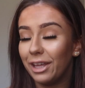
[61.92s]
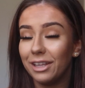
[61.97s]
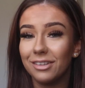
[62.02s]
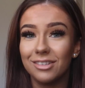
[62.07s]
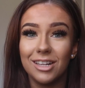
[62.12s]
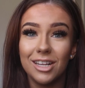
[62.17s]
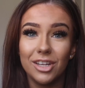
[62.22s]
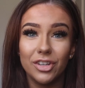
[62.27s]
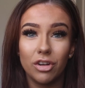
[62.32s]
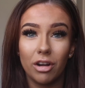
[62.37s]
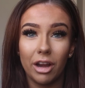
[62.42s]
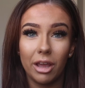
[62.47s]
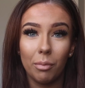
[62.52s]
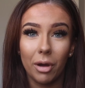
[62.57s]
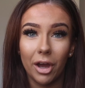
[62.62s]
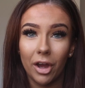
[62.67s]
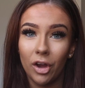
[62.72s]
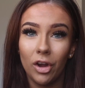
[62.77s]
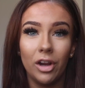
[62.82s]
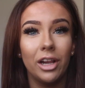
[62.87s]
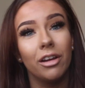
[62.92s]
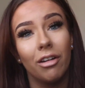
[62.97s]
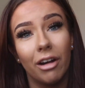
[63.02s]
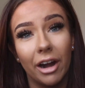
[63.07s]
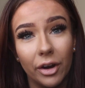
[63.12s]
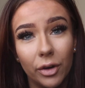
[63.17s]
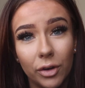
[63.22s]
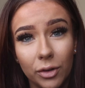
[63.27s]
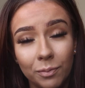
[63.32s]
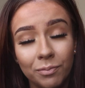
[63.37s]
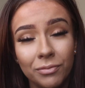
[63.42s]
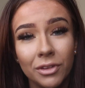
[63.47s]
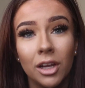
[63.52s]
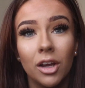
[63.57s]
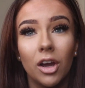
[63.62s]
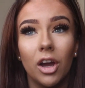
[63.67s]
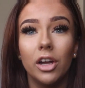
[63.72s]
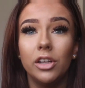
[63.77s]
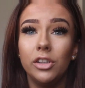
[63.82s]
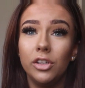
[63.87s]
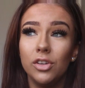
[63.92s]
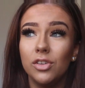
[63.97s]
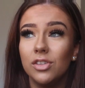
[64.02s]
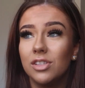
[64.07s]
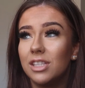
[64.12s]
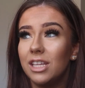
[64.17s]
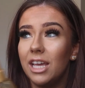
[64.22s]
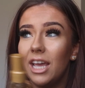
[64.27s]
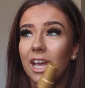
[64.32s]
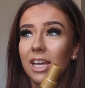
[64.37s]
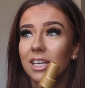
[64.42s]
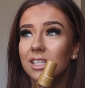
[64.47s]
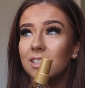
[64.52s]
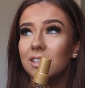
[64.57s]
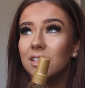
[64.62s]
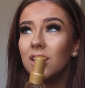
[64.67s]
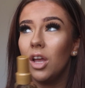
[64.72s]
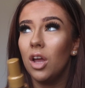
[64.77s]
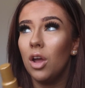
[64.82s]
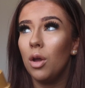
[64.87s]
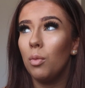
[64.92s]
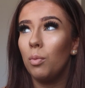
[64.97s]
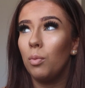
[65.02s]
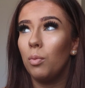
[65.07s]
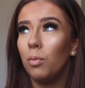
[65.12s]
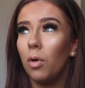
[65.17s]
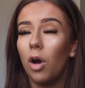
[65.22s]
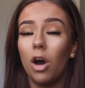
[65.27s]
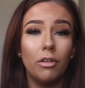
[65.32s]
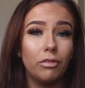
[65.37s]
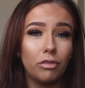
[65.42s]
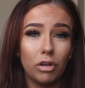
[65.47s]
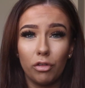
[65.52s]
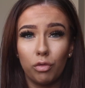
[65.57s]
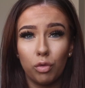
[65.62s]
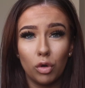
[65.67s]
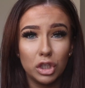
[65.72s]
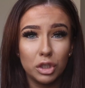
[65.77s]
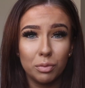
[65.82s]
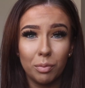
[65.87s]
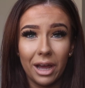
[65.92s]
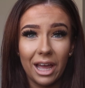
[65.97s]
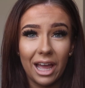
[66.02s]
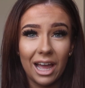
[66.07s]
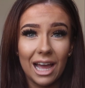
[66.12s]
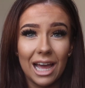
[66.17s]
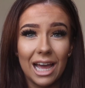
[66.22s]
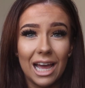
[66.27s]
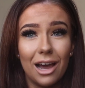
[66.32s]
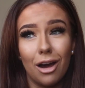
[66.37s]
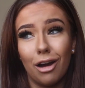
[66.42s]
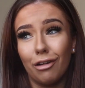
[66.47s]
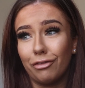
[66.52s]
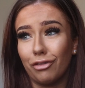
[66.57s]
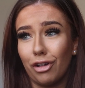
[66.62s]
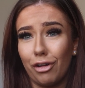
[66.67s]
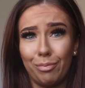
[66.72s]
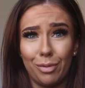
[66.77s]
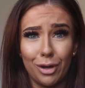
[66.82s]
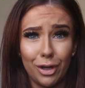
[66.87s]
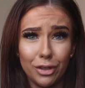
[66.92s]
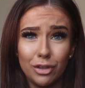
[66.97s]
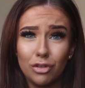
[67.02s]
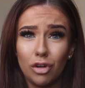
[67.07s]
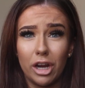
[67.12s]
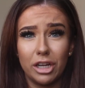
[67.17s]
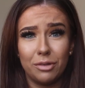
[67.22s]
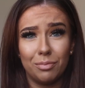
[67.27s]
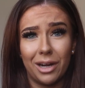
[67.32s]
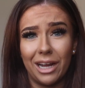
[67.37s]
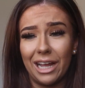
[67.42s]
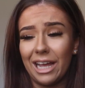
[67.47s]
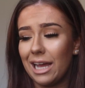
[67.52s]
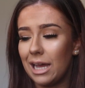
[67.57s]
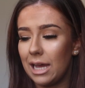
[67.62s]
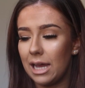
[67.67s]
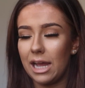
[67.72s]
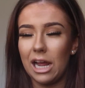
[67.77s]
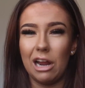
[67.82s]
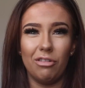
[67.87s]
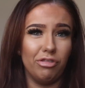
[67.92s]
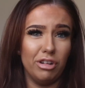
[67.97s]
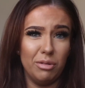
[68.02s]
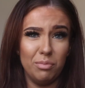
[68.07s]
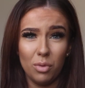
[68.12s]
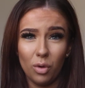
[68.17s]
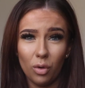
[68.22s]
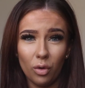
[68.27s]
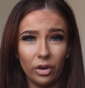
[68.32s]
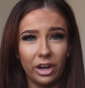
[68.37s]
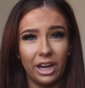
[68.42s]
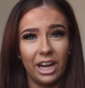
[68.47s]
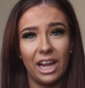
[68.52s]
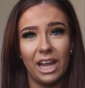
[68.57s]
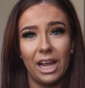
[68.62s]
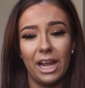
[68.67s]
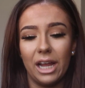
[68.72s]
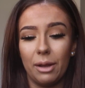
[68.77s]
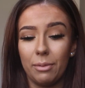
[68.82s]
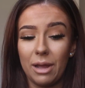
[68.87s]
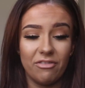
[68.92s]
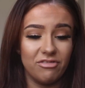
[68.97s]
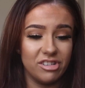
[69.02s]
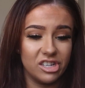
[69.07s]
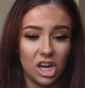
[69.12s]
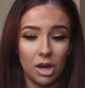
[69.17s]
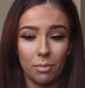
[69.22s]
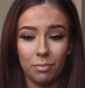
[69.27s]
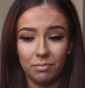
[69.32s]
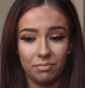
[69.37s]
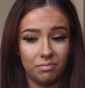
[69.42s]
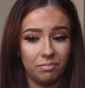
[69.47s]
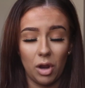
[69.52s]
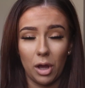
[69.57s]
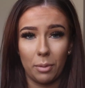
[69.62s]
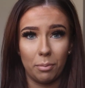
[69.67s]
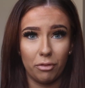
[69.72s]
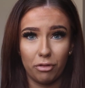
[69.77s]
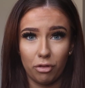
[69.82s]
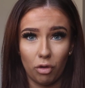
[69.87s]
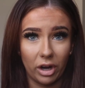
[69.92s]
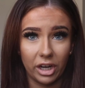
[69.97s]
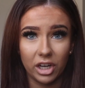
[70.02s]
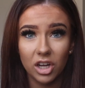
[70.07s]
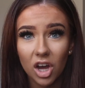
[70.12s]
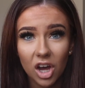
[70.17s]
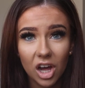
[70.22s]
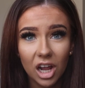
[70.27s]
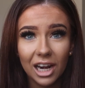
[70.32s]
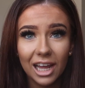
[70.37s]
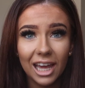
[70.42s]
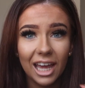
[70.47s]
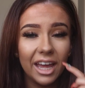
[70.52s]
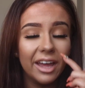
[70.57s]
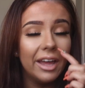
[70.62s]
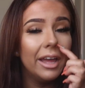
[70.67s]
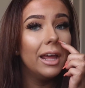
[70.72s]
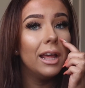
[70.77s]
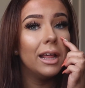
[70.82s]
is literally my holy grail. I use this after I've washed my hair, after I've blow dried my hair, every morning, every time, like before I curl it.